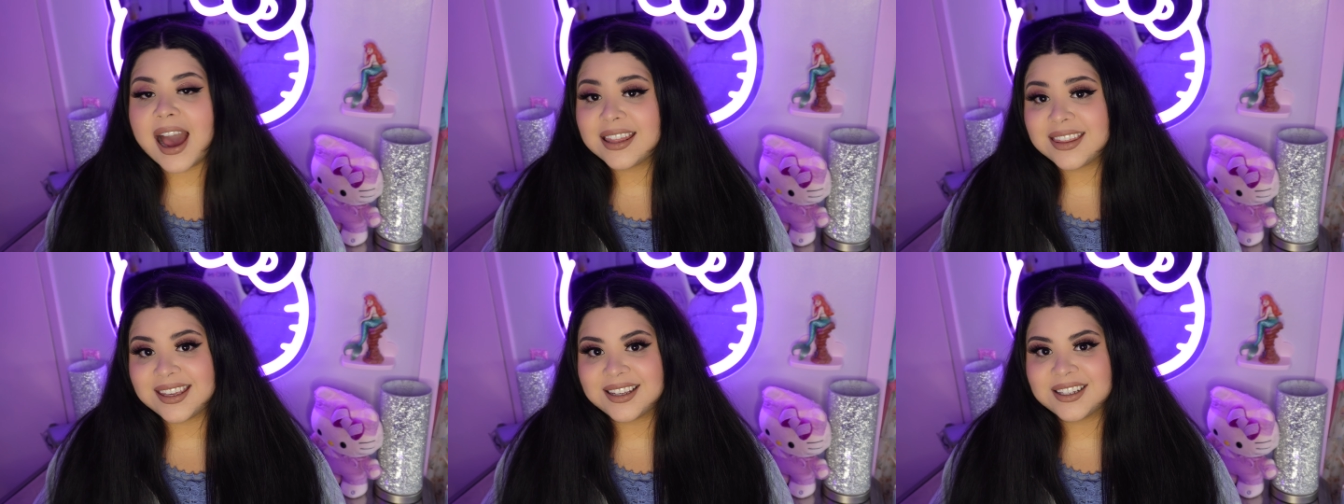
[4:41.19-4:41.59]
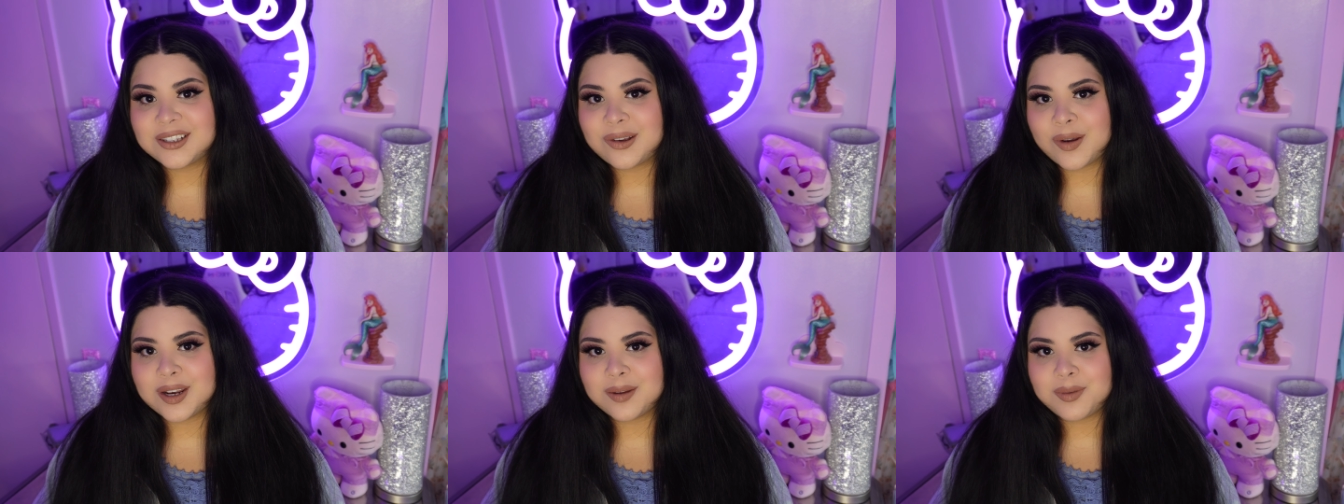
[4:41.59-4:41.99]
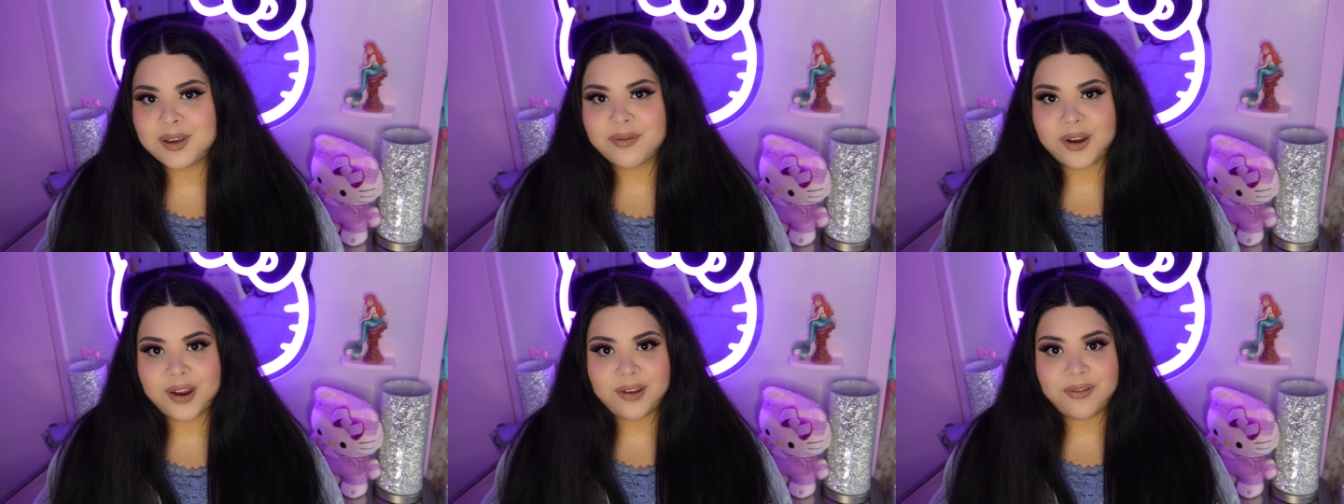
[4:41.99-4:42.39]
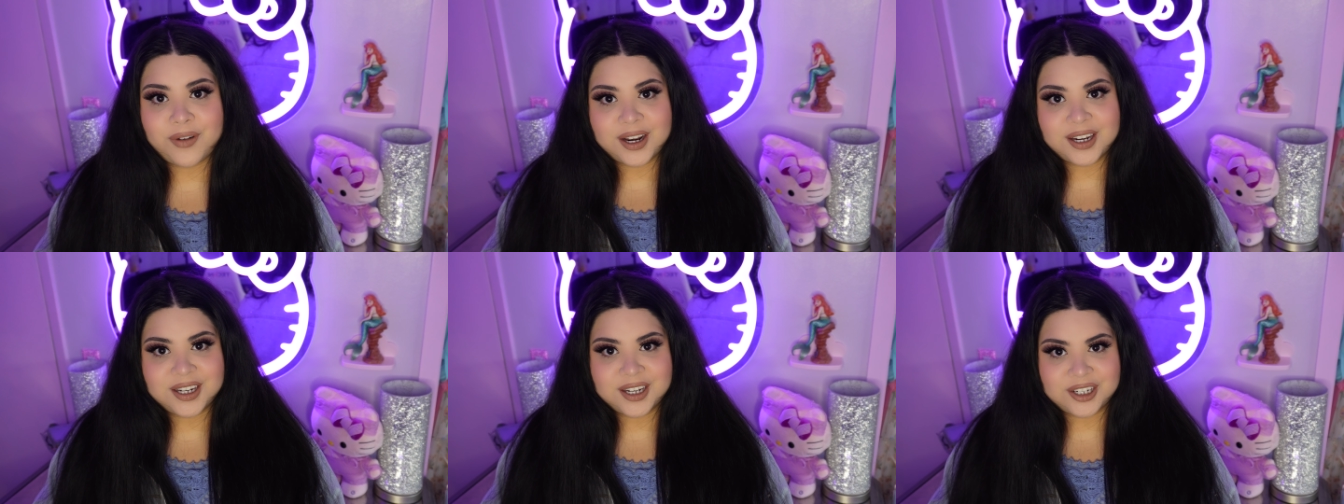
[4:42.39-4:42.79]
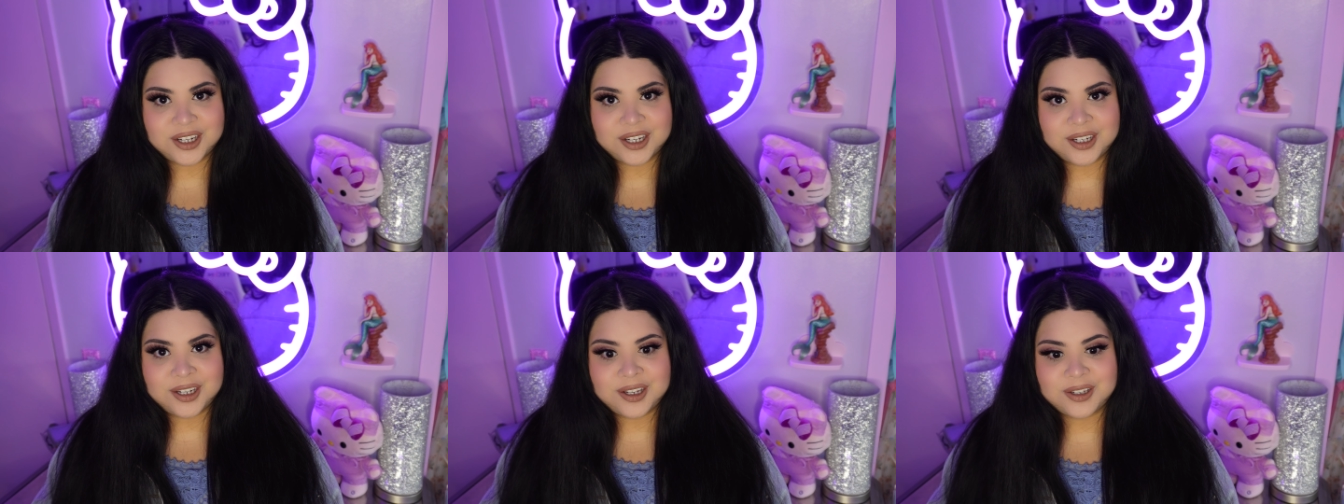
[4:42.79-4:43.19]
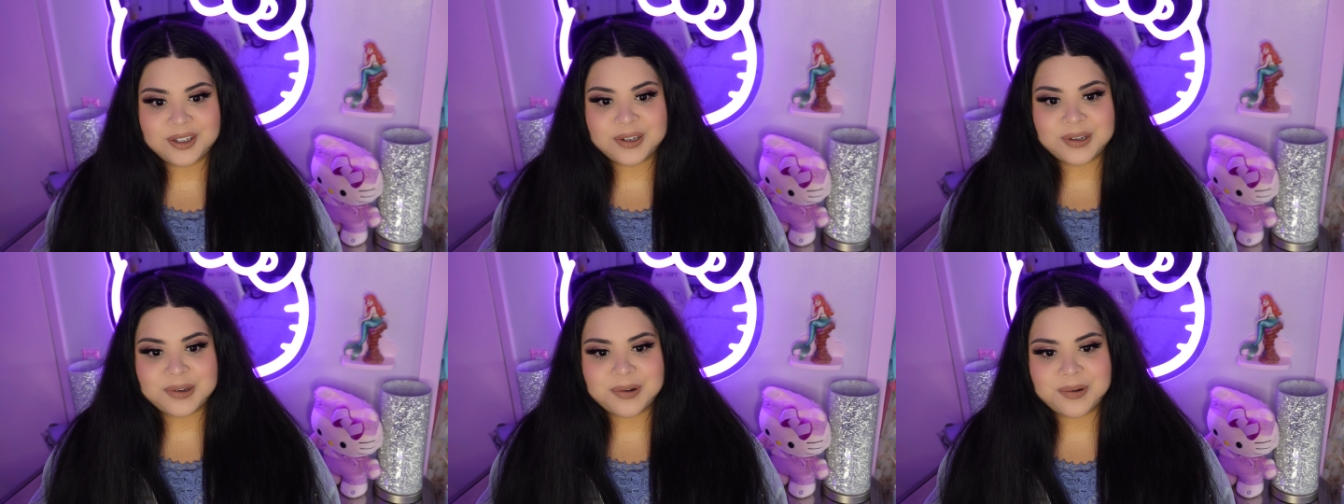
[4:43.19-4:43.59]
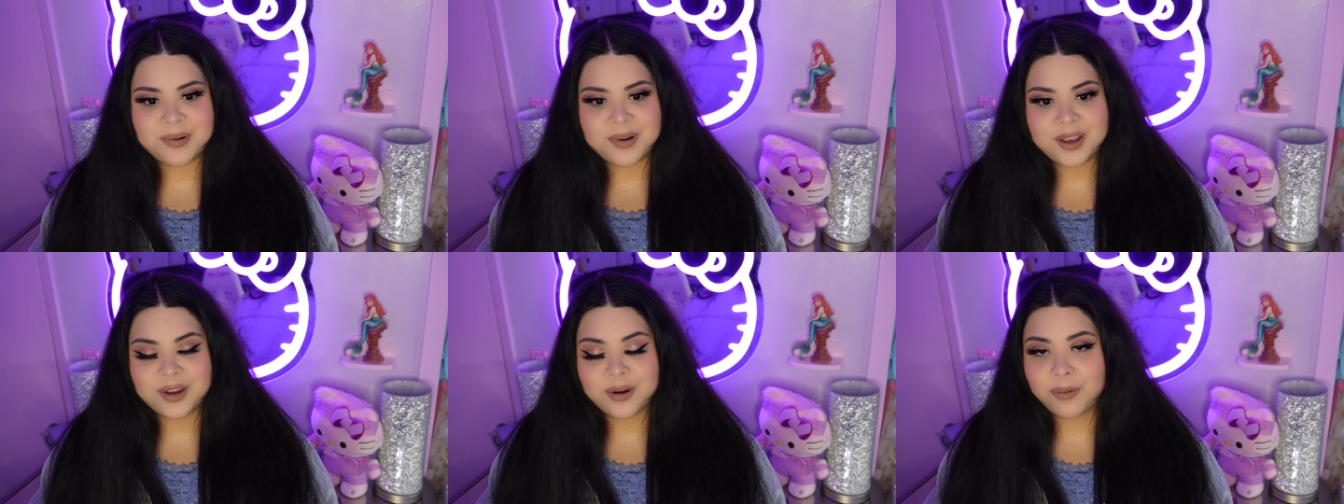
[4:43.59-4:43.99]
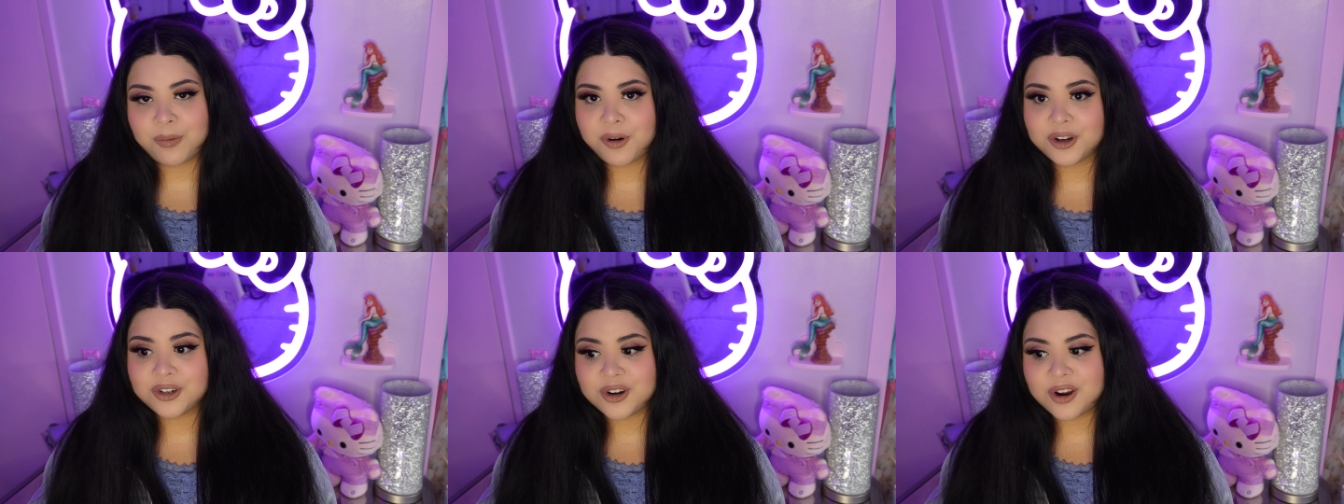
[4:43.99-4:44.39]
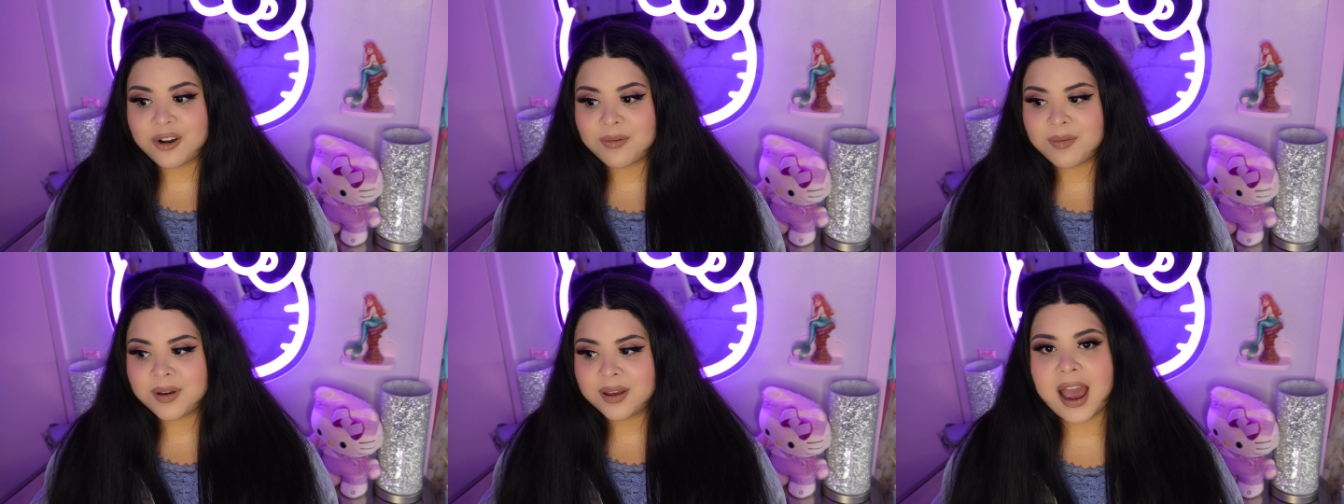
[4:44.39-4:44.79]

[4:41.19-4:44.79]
I think it's going to be a very fun addition to your wardrobe.